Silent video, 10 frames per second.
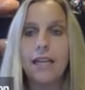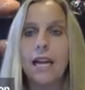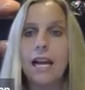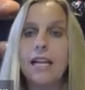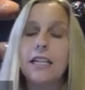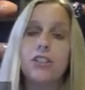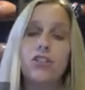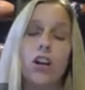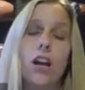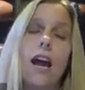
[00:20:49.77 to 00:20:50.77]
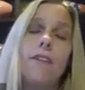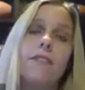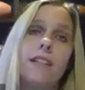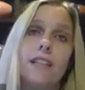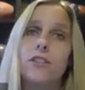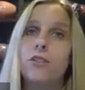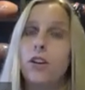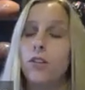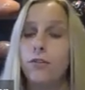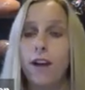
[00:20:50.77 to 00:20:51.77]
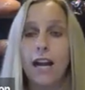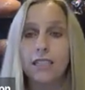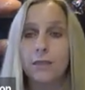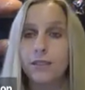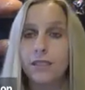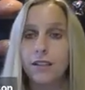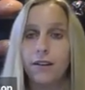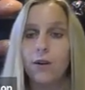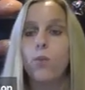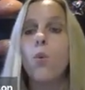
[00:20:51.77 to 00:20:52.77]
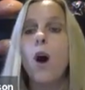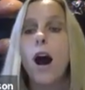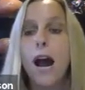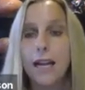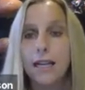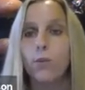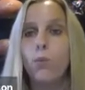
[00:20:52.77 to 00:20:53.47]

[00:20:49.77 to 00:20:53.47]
it's everything's so fact specific. Why?